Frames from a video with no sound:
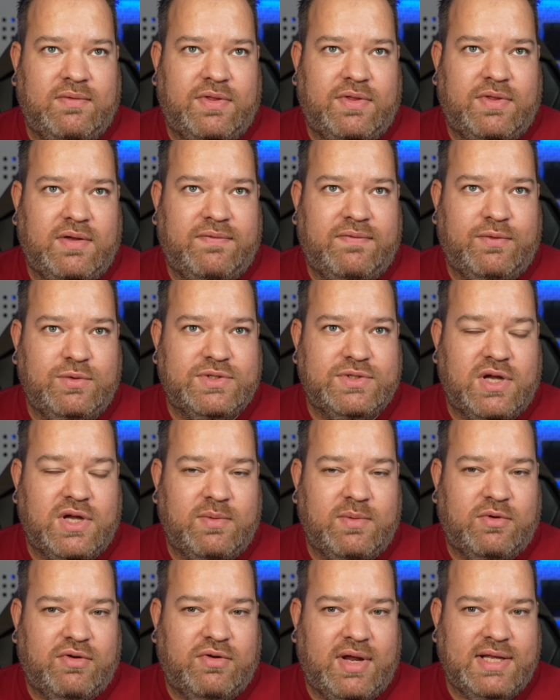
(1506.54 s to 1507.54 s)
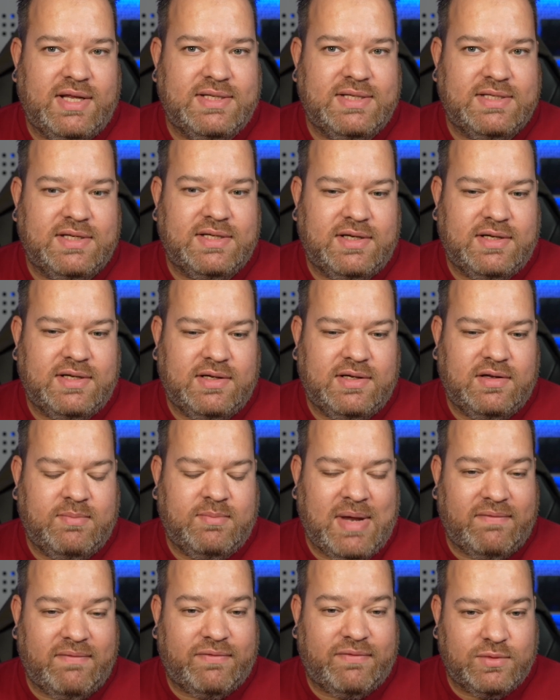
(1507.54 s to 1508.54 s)
the full-time creator,
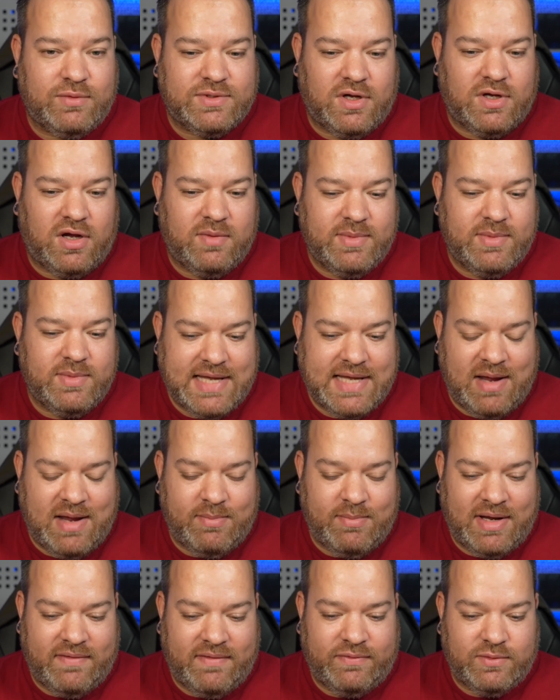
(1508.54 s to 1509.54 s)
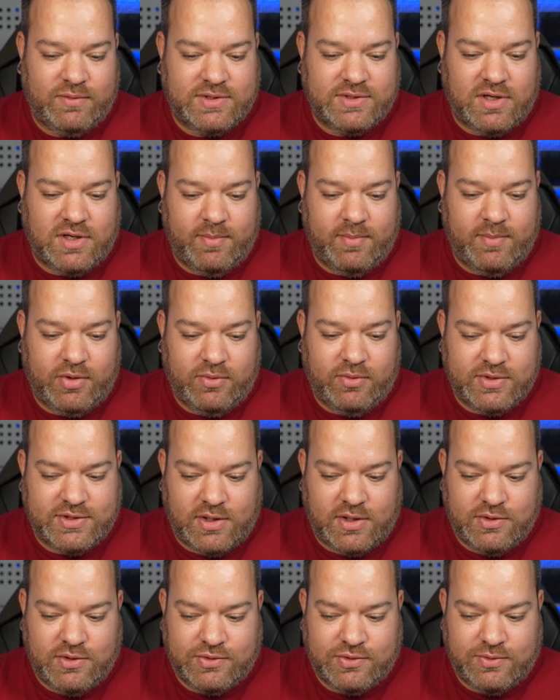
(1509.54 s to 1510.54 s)
Matt Fulltime, it's at Matt Fulltime on all the
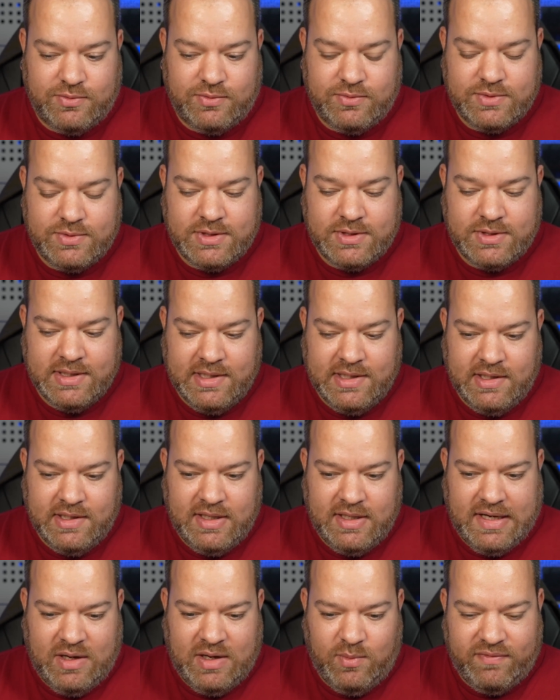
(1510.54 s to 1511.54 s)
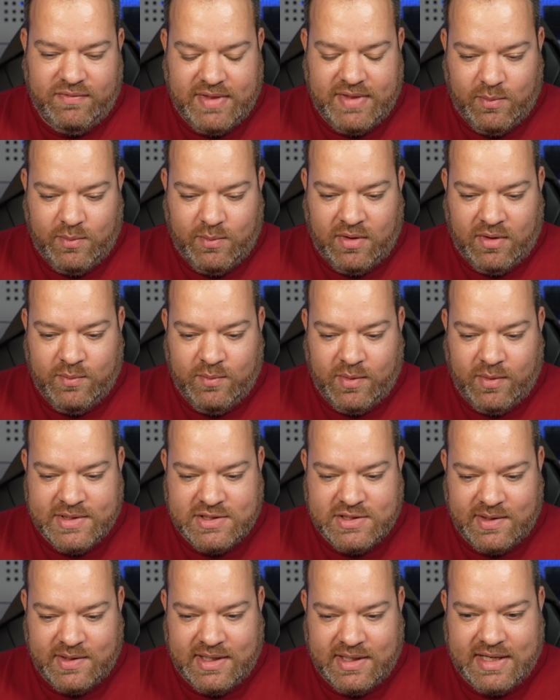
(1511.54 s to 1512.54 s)
socials. With that one, what we're
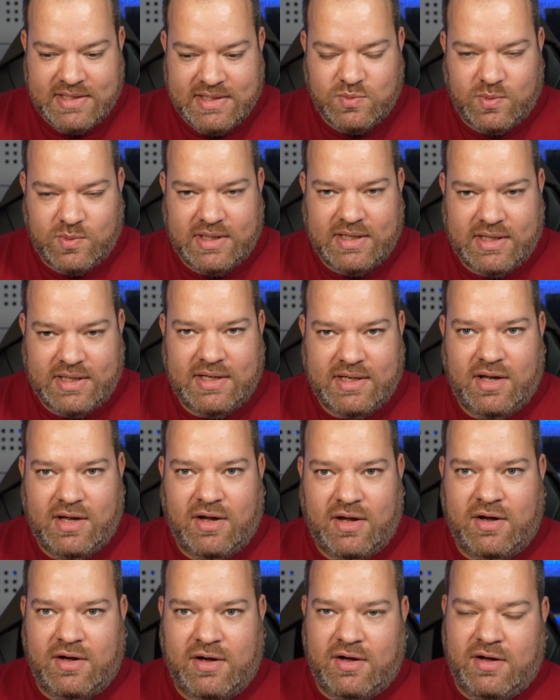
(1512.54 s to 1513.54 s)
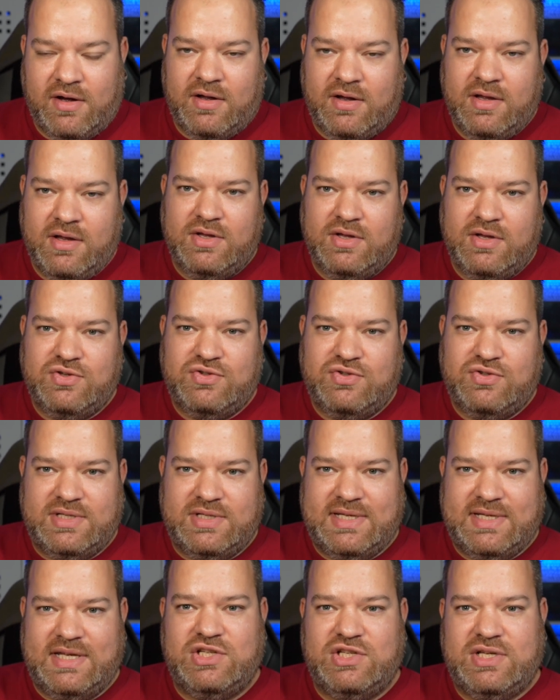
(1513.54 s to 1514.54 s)
doing is we are
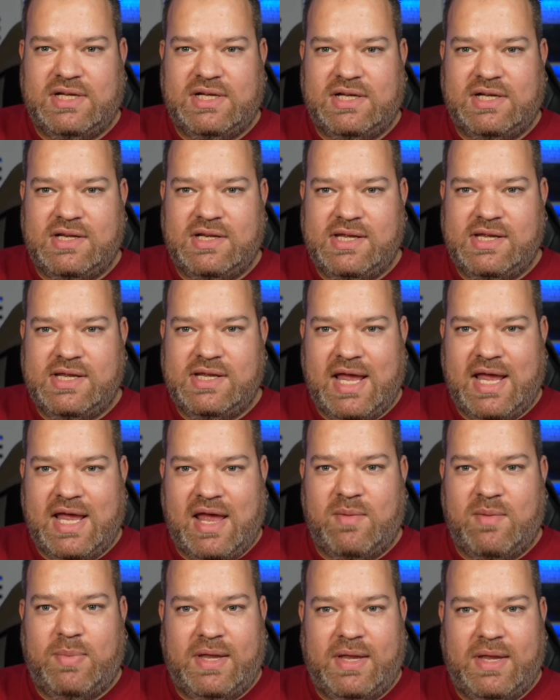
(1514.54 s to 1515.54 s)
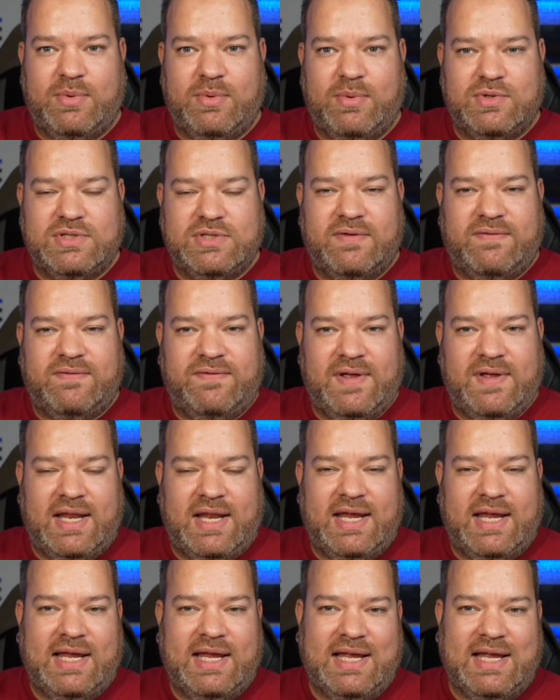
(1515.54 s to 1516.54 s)
strategically getting people to fill
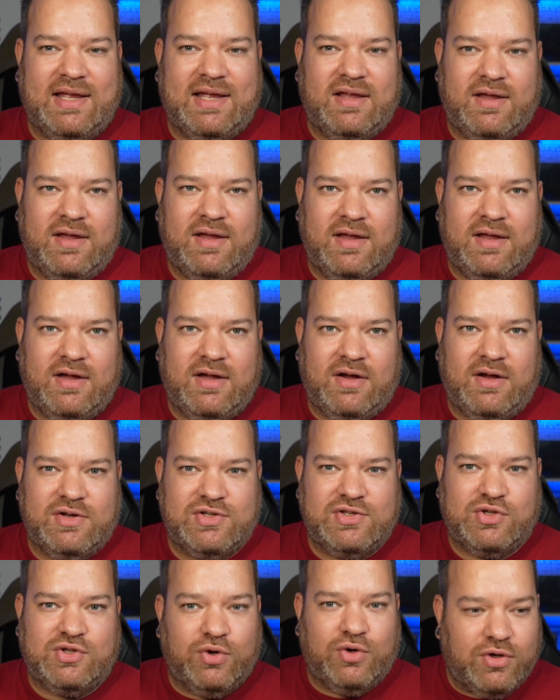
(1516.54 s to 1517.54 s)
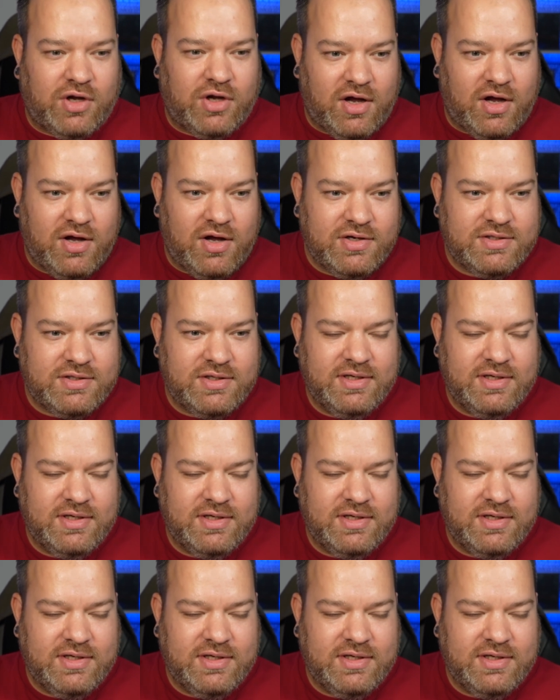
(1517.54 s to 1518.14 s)
in our scorecard.